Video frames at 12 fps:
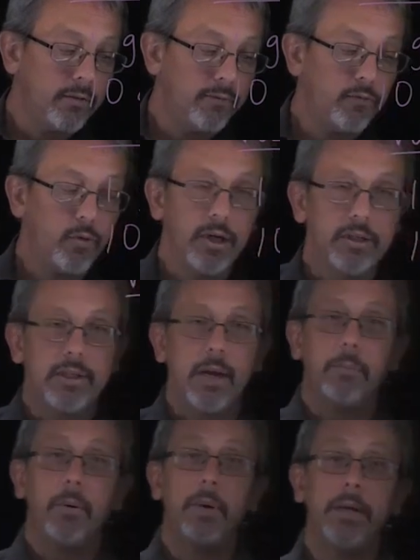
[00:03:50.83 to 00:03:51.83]
for
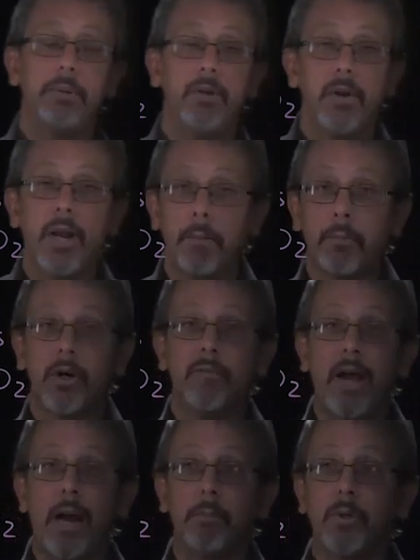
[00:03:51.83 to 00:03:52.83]
example, might be the number
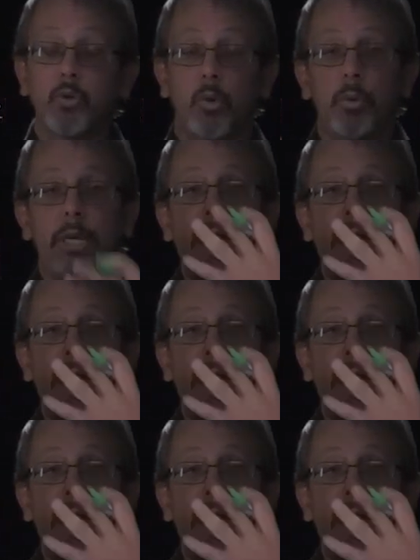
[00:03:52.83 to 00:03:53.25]
of apples where we're